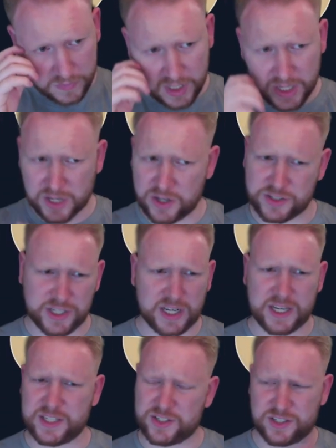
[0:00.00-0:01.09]
And Ursula
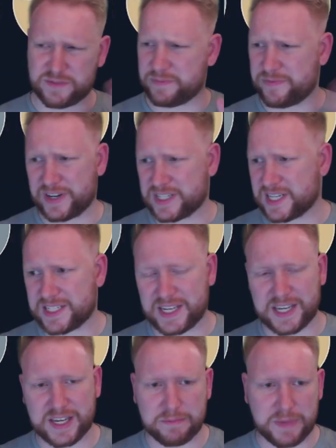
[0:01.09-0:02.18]
is just fantastic
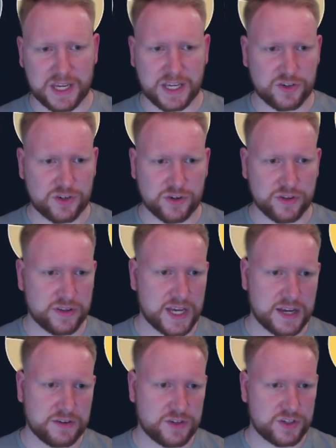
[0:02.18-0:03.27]
at making sure that
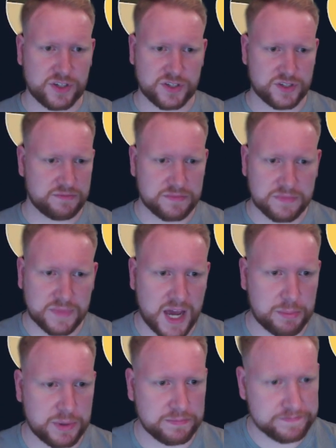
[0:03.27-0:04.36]
that just doesn't happen.